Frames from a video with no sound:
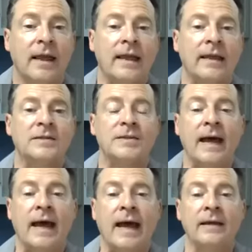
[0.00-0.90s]
is
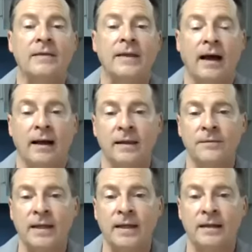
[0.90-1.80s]
that the
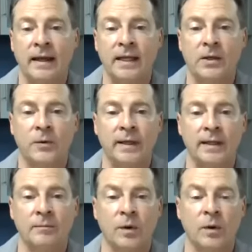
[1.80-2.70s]
Alavida night
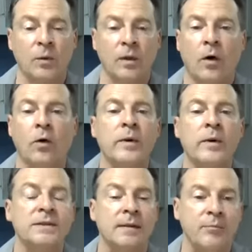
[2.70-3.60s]
cream will
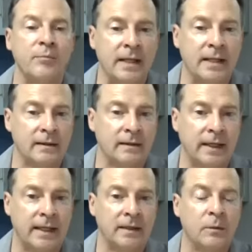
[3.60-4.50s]
almost
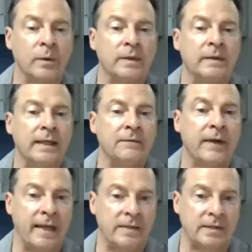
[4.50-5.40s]
immediately relieve
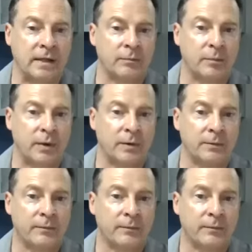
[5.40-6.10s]
a sunburn.